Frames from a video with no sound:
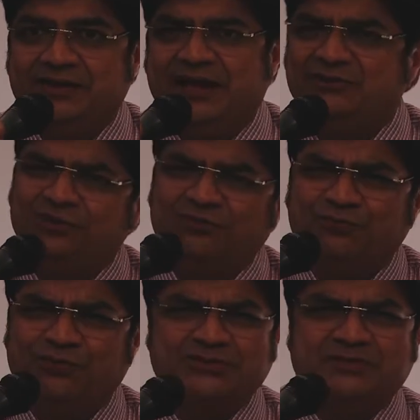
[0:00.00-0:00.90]
And then of
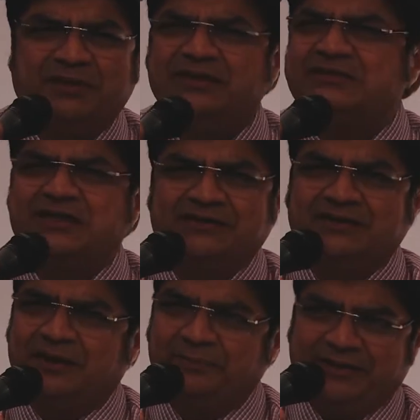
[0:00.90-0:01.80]
course, money
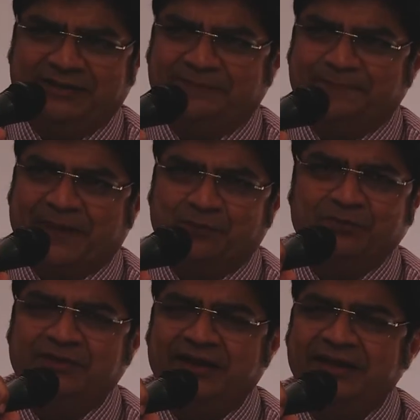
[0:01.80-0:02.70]
started coming in. I
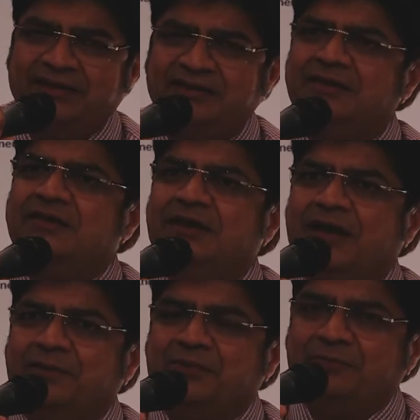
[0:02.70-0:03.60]
won't lie,
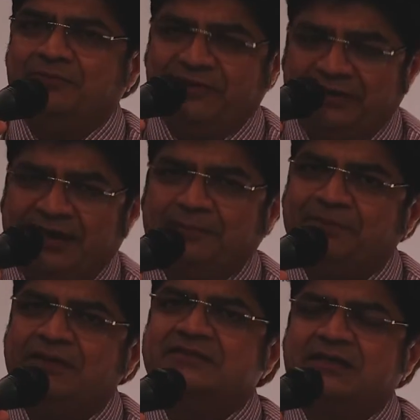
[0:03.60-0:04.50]
I'm very
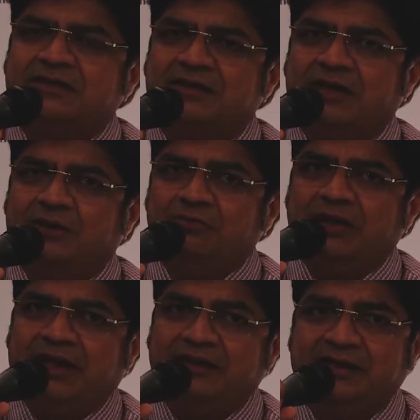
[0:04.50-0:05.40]
happily settled now,
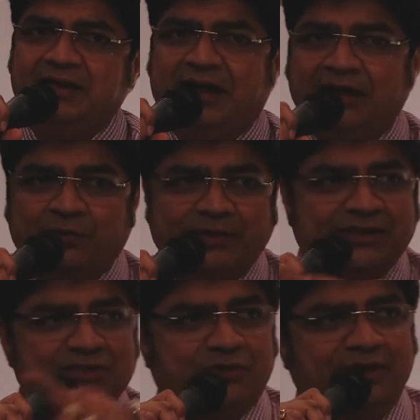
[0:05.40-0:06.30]
and I could
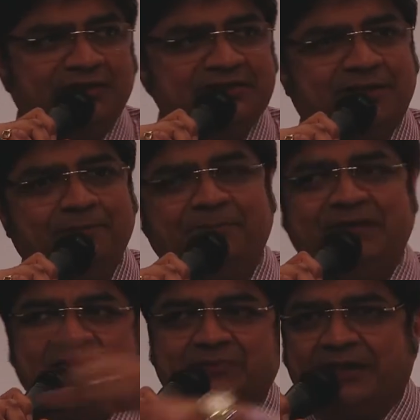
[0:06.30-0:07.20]
enjoy these
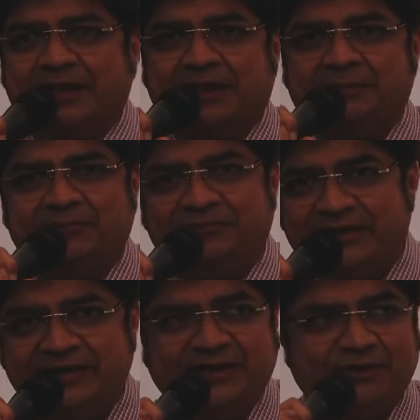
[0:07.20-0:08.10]
companies when I come. I'm
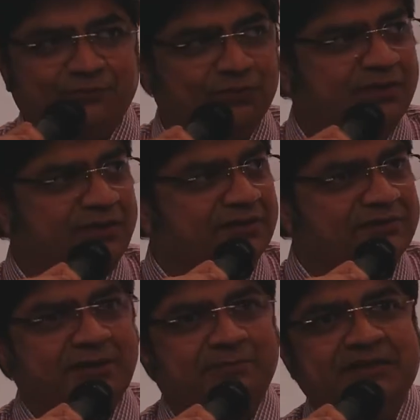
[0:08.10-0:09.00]
very grateful
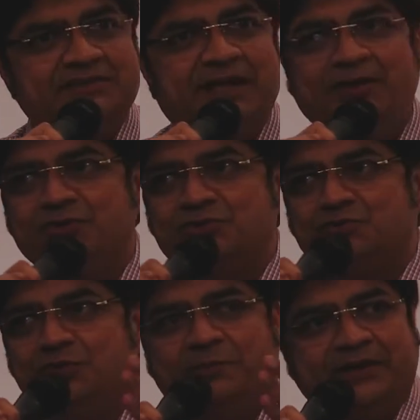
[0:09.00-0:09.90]
that my childhood
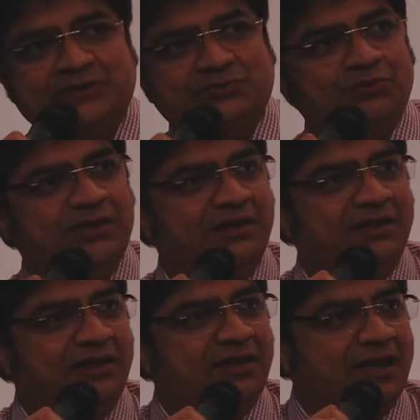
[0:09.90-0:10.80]
school buddy
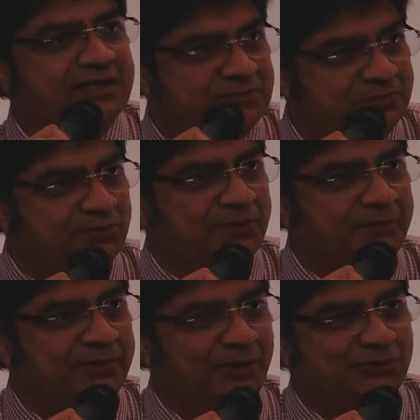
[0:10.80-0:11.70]
Sunil asked me to
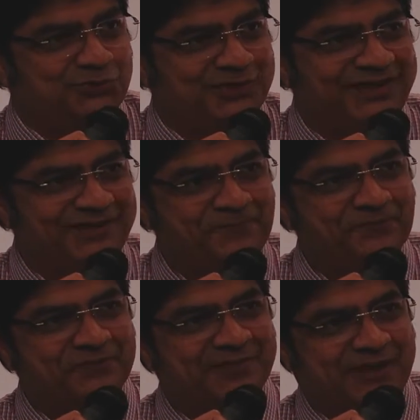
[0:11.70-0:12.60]
come down today.
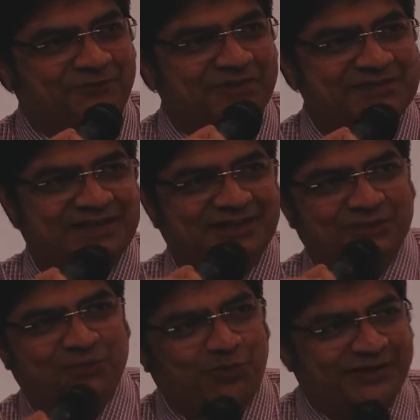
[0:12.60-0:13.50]
At first I
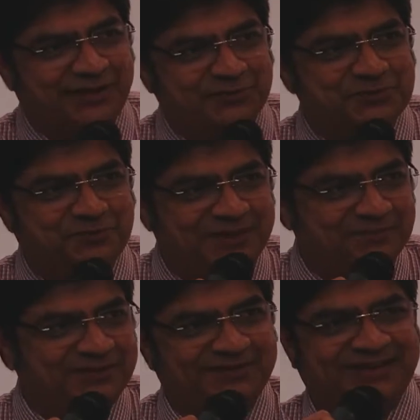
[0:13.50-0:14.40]
didn't know what I would speak,
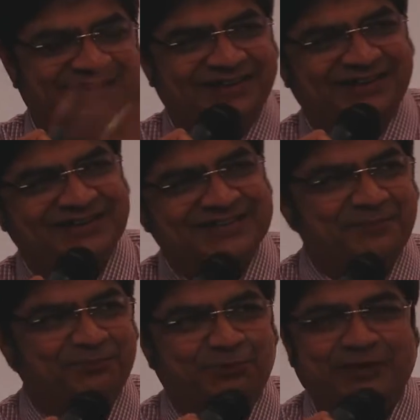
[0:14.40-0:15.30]
but then here it is,
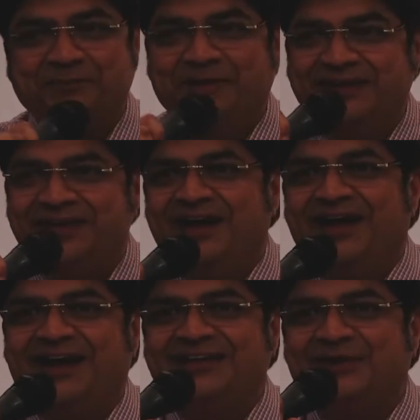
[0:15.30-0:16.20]
I'm pouring my
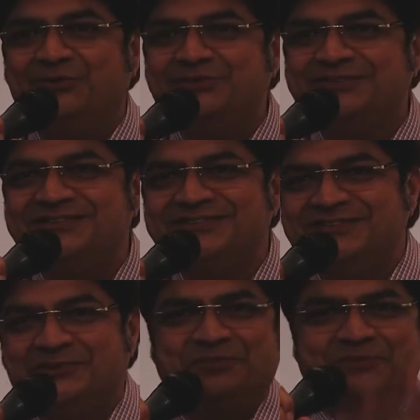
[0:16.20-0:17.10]
heart out
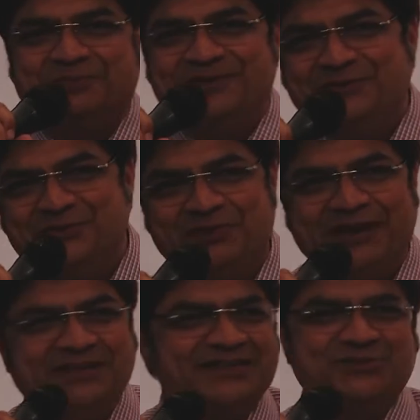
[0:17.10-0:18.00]
to people whom
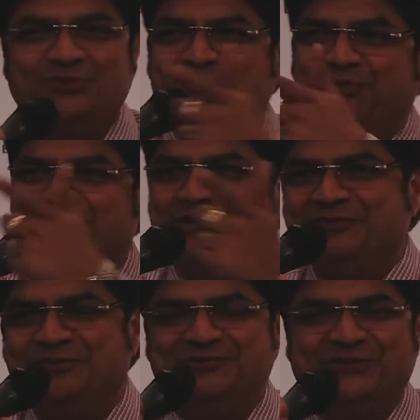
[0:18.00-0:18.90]
I just know, 4 or
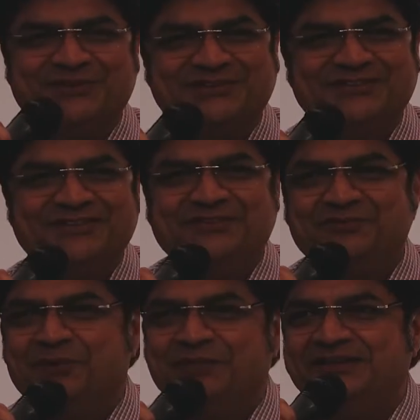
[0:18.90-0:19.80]
5 of yours
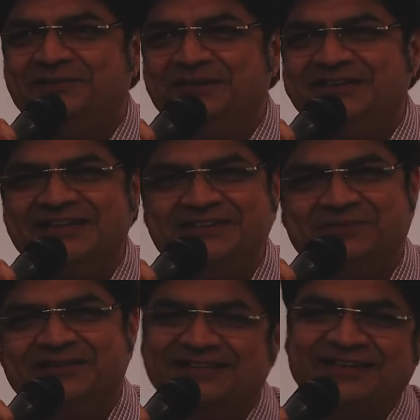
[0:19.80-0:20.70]
from other meetings,
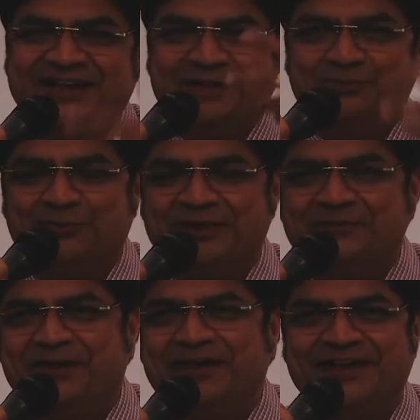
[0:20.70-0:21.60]
but here I'm
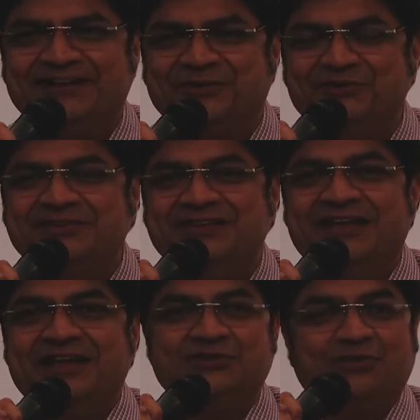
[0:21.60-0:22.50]
pouring my heart out.
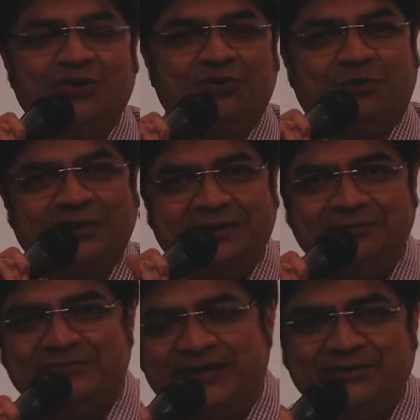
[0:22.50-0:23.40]
So what
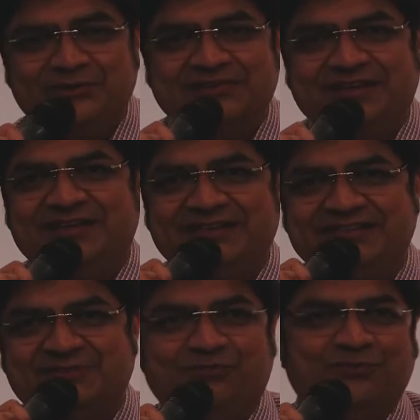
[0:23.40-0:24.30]
I'm trying to say
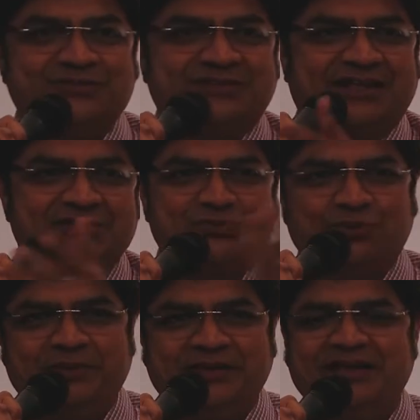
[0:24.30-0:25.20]
is, of course, there are
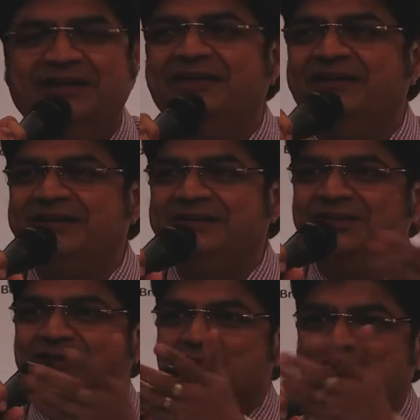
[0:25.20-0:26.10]
so many
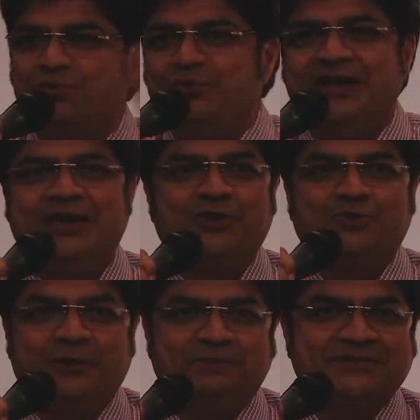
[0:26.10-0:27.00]
learned, so well
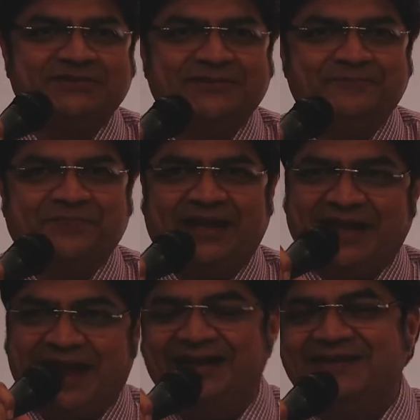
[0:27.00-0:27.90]
equipped and
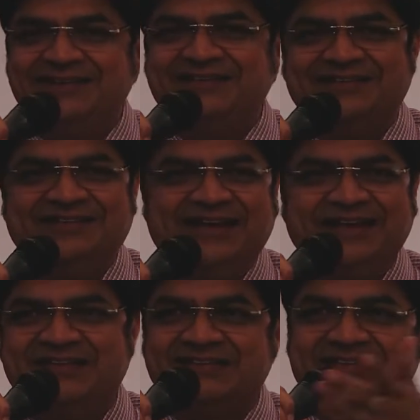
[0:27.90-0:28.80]
handled
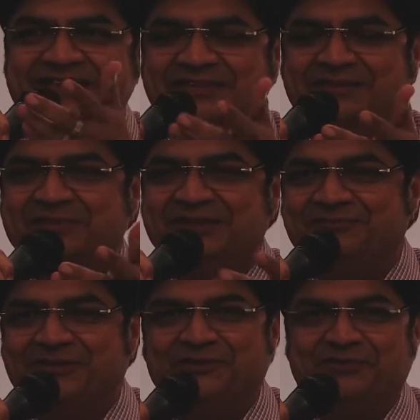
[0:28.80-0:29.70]
ladies and gentlemen in
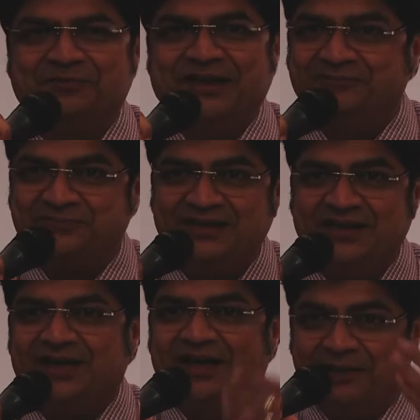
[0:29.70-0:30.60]
front of me. I feel
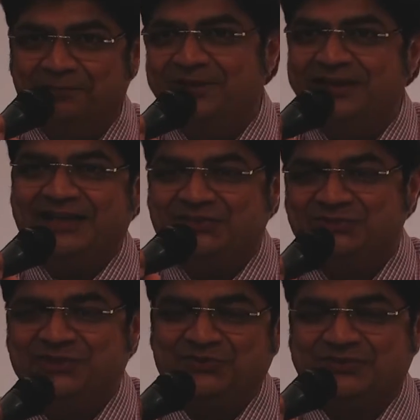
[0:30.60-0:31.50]
humbled
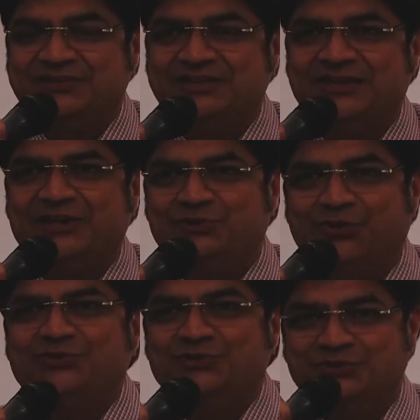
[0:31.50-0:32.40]
actually to sit here and
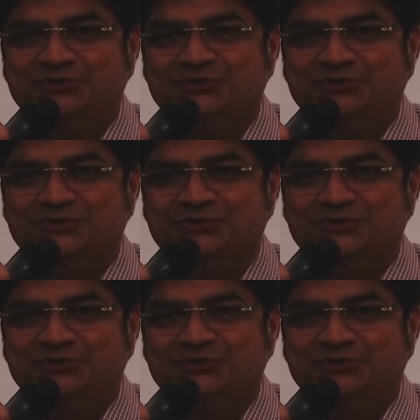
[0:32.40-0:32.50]
talk to